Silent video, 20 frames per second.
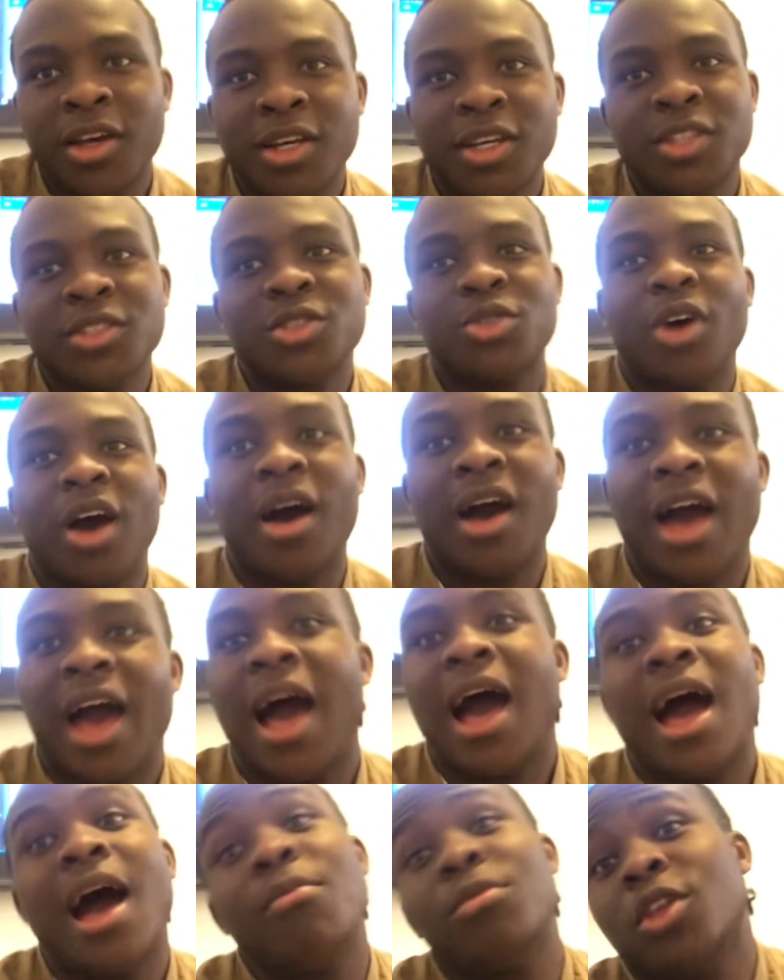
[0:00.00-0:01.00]
So
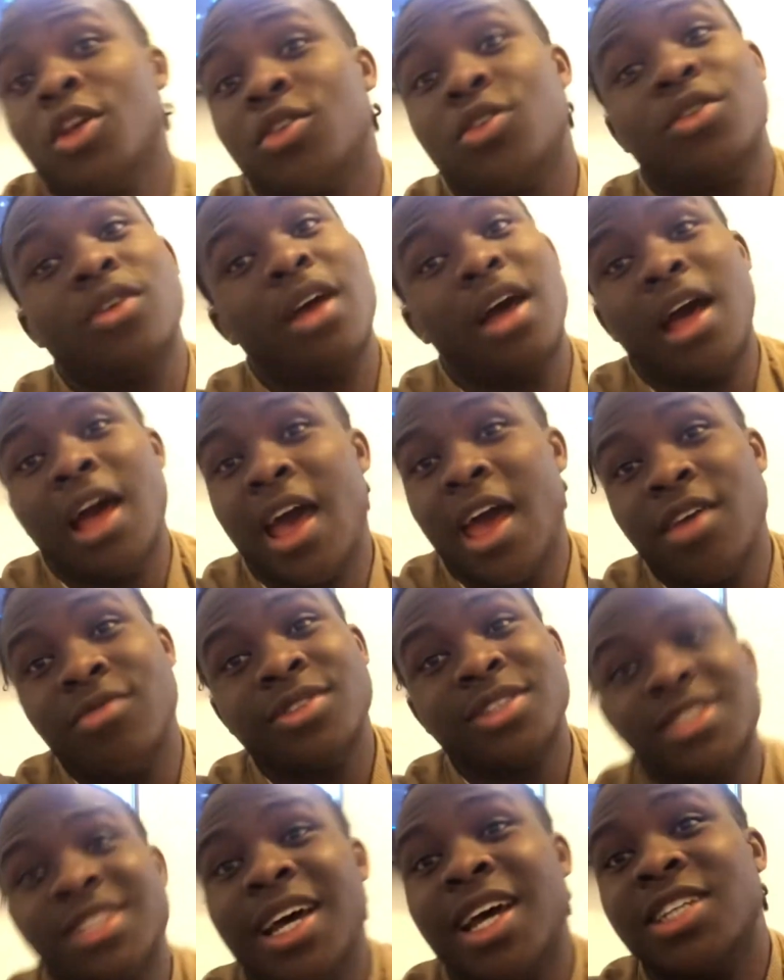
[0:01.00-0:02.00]
I
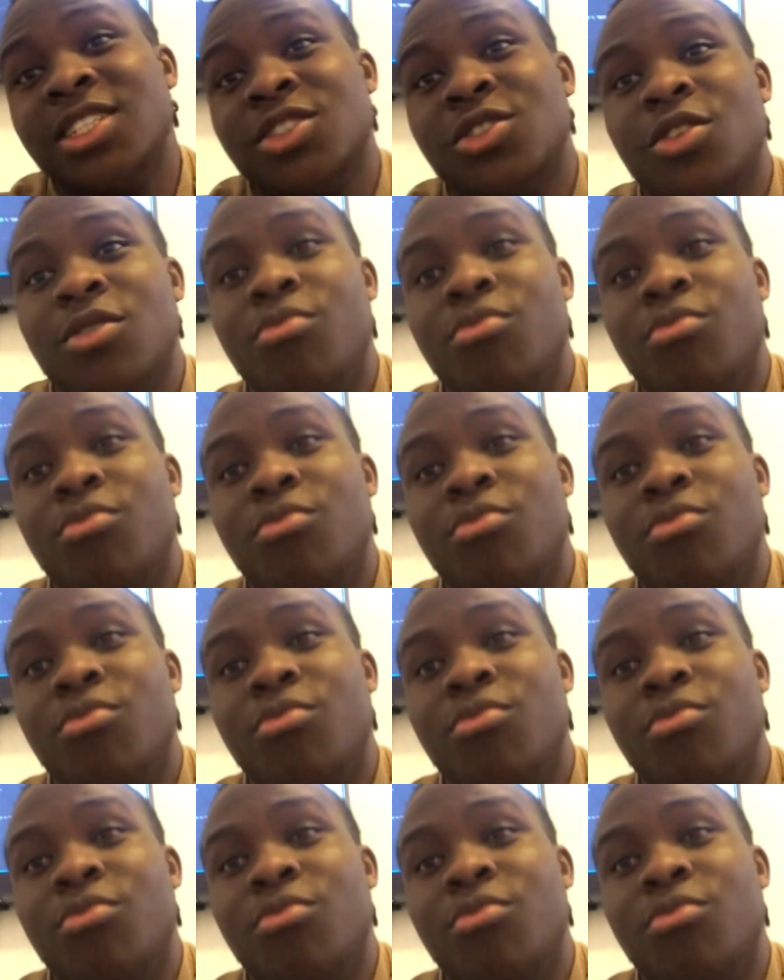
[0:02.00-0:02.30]
haven't touched on